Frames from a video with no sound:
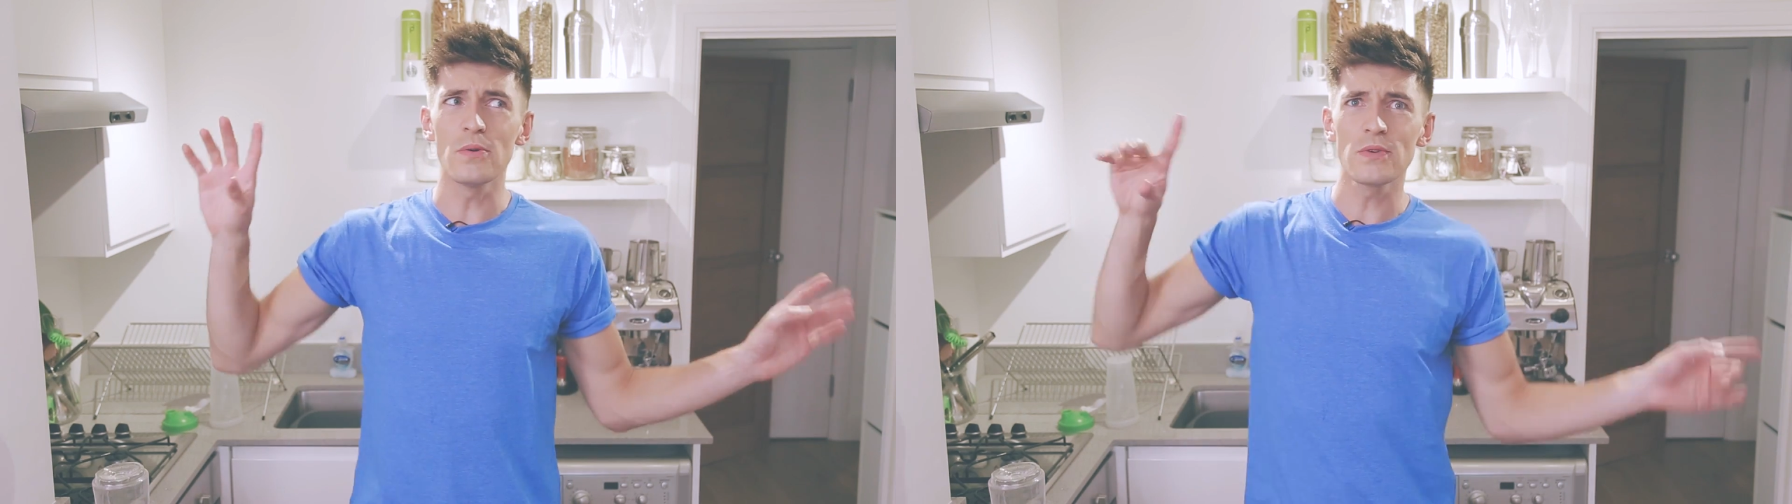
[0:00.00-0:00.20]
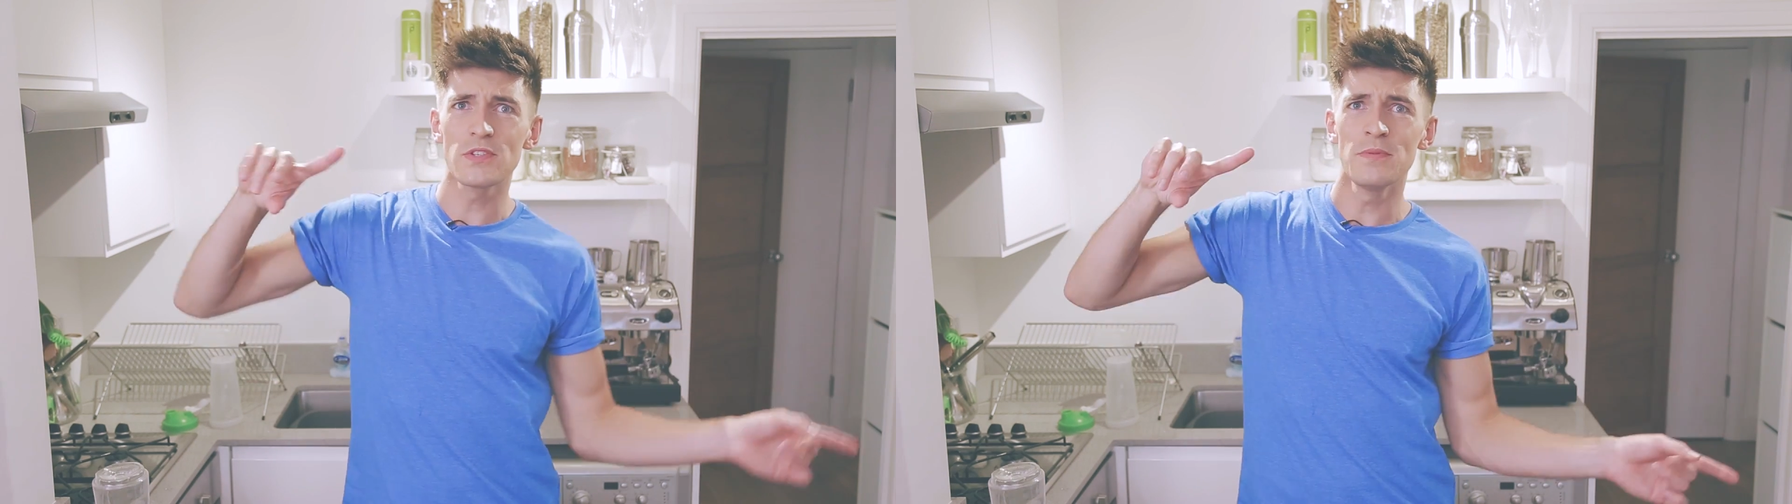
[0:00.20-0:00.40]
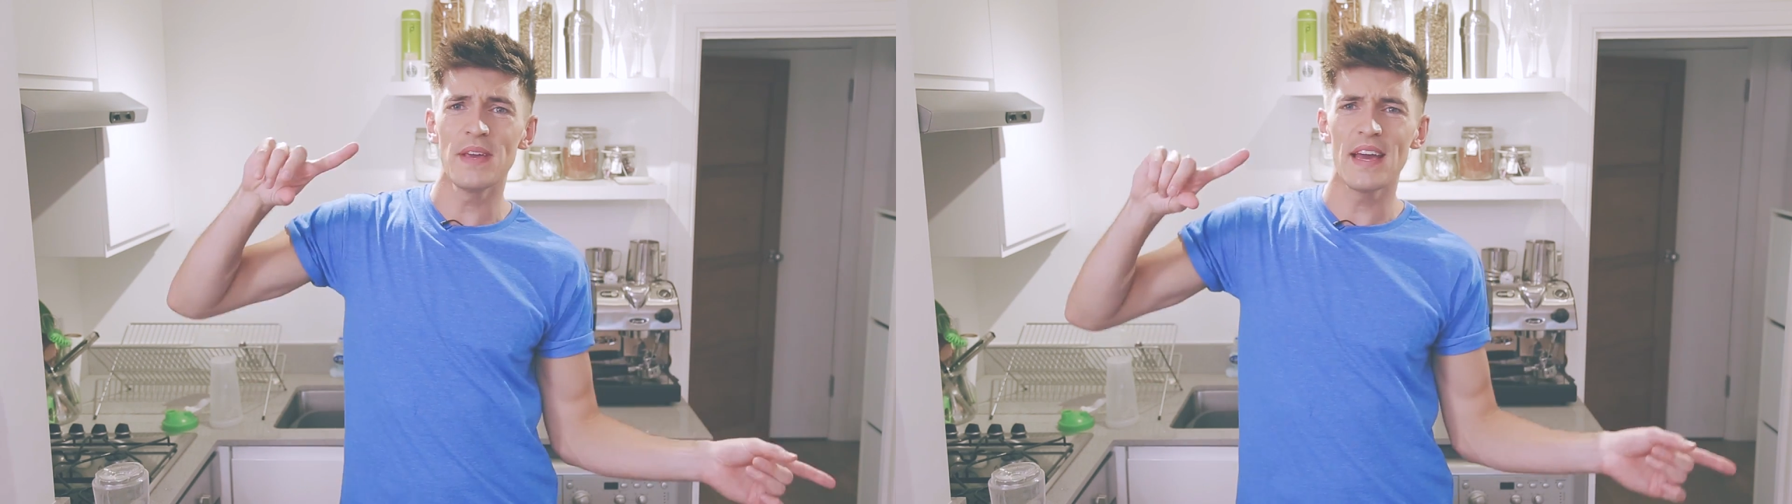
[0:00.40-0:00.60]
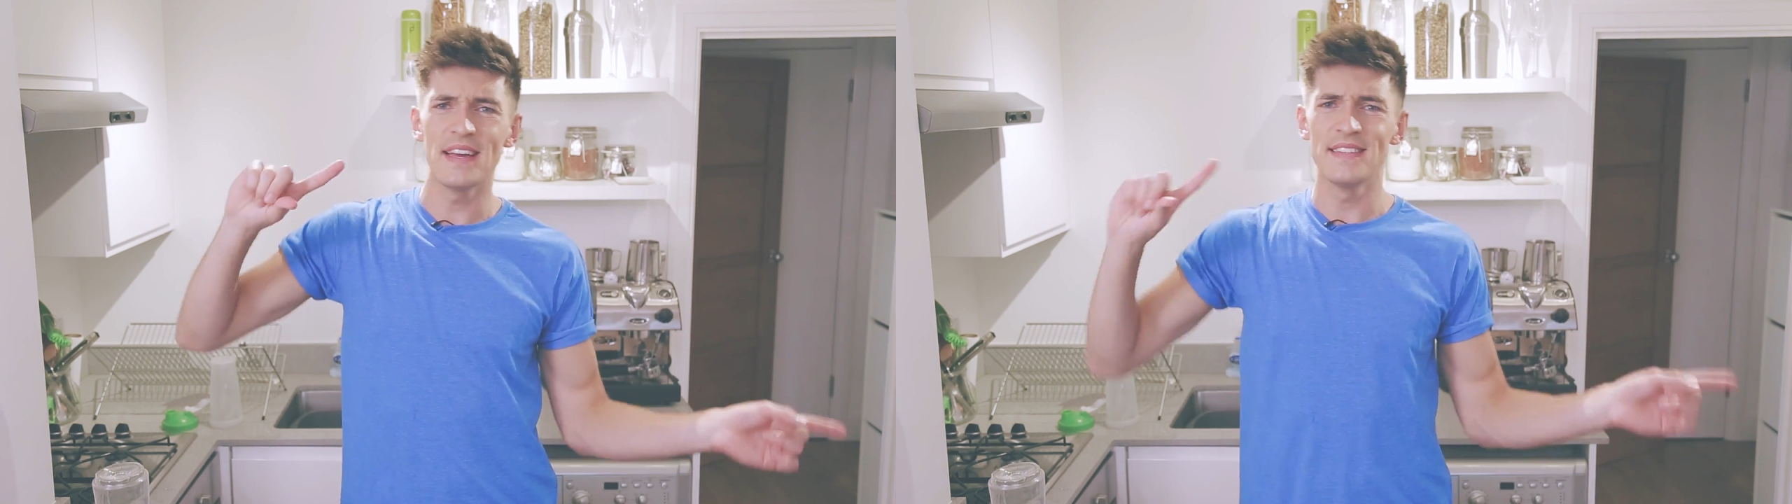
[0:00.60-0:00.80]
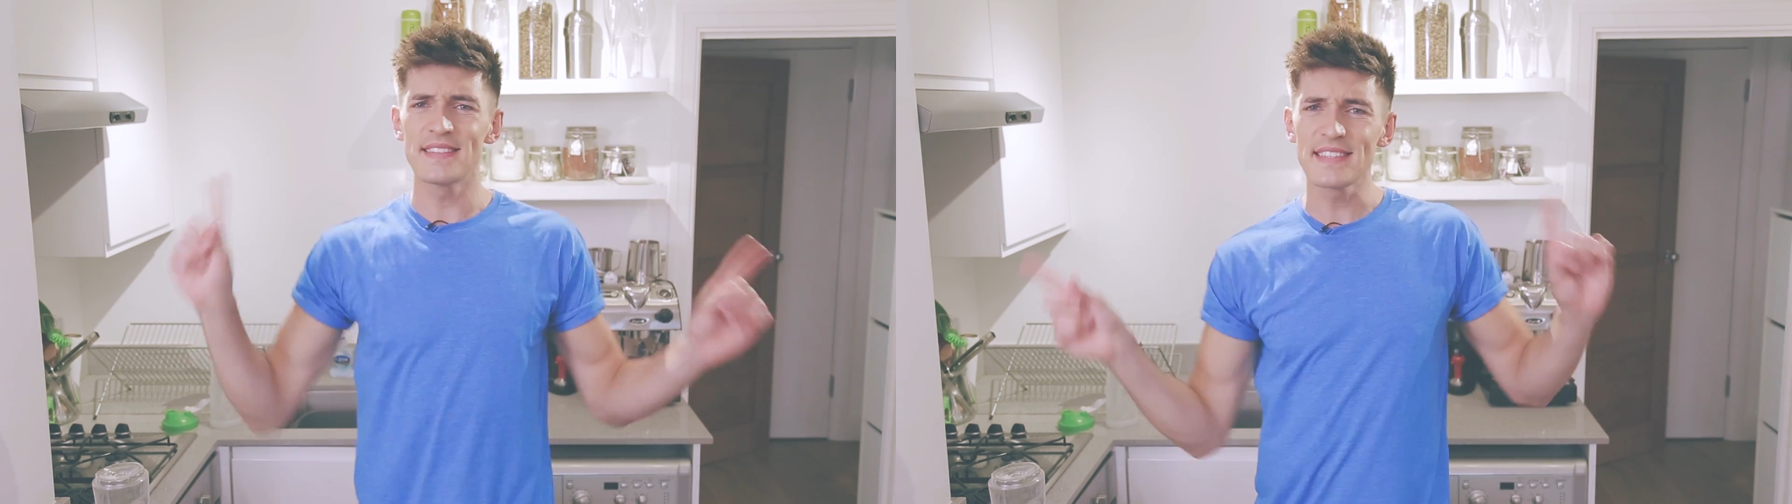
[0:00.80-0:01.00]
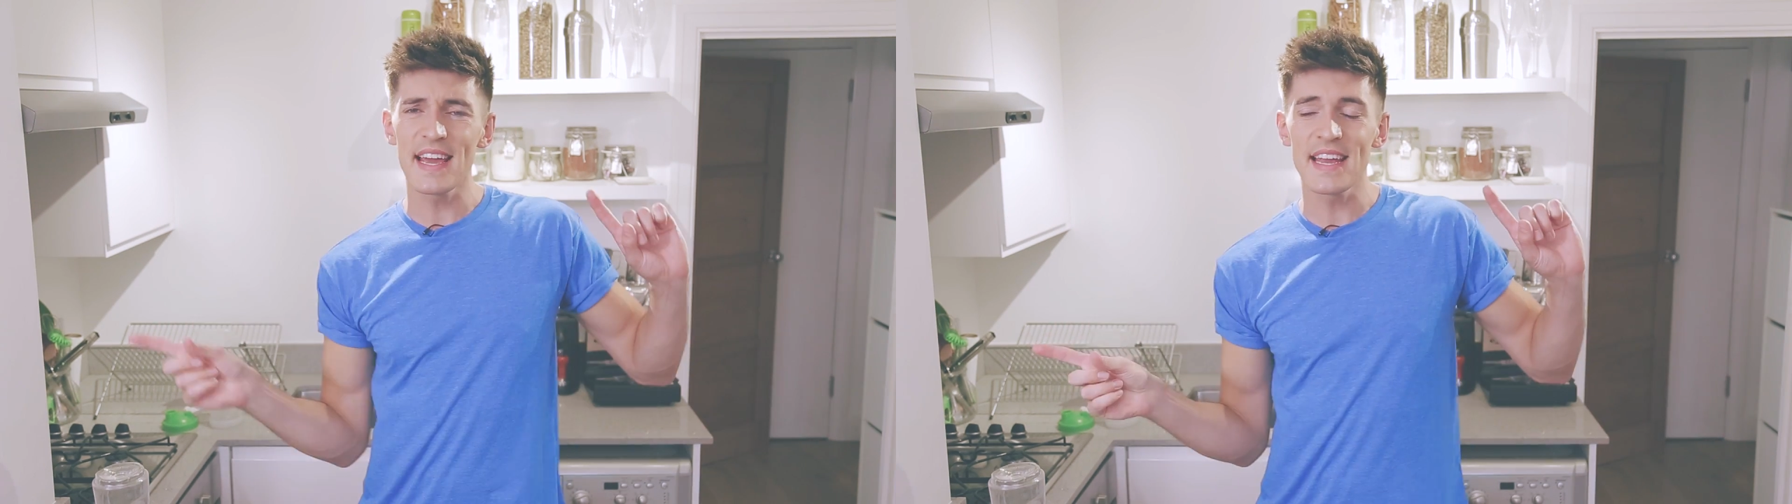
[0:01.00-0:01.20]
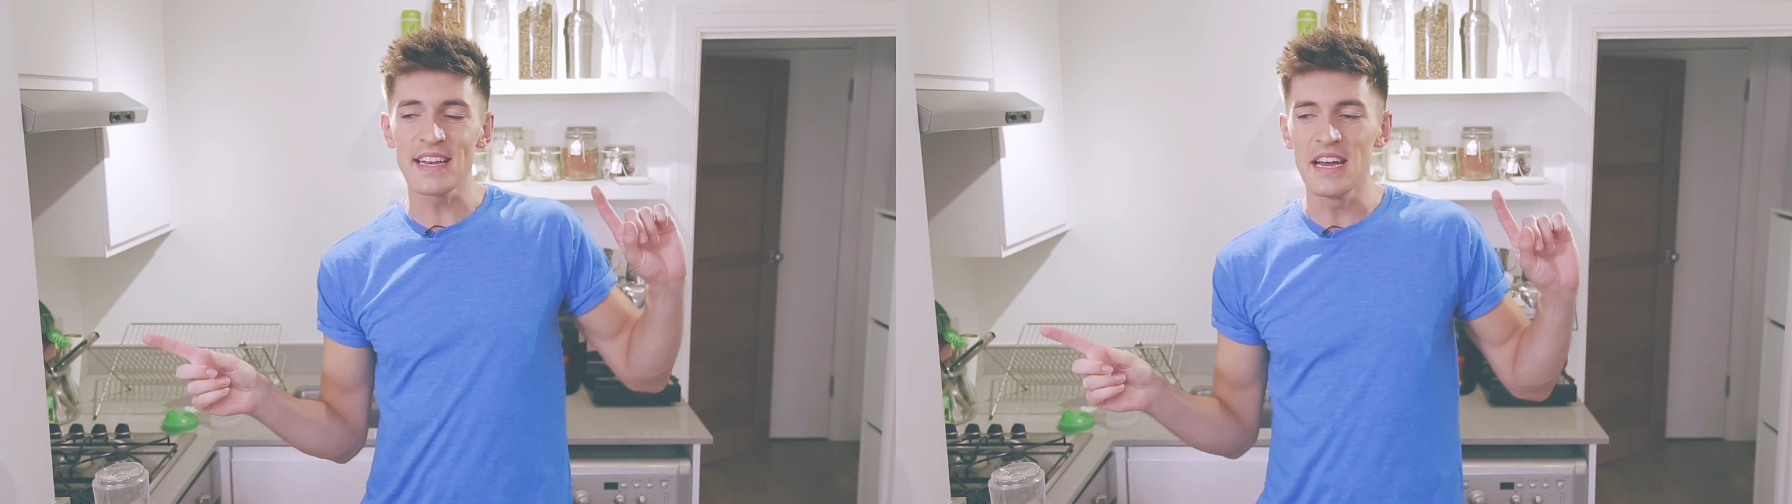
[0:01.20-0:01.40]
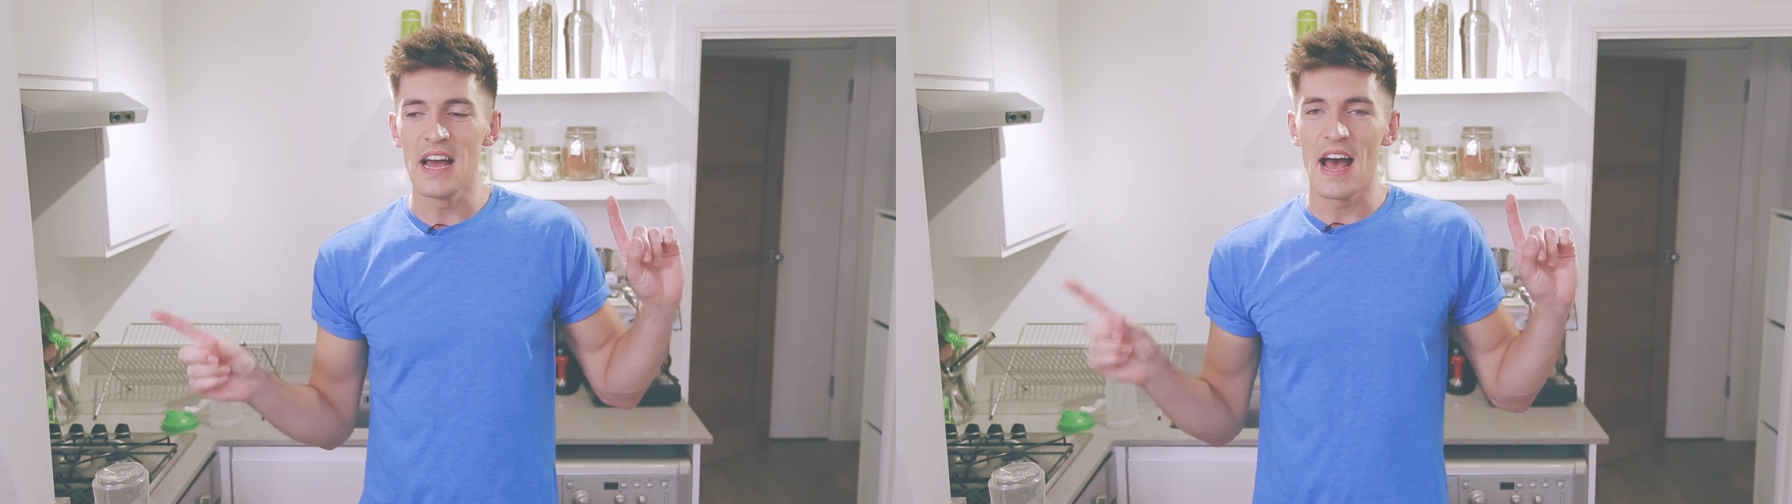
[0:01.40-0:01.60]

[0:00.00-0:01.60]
awesome yet insane,